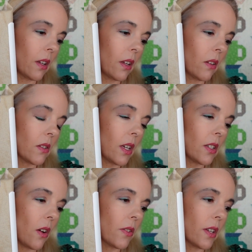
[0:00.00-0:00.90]
It looks like
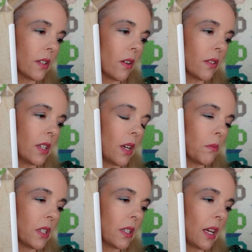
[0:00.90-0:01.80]
it's all
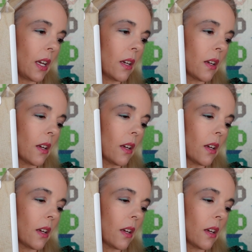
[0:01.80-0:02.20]
DMC.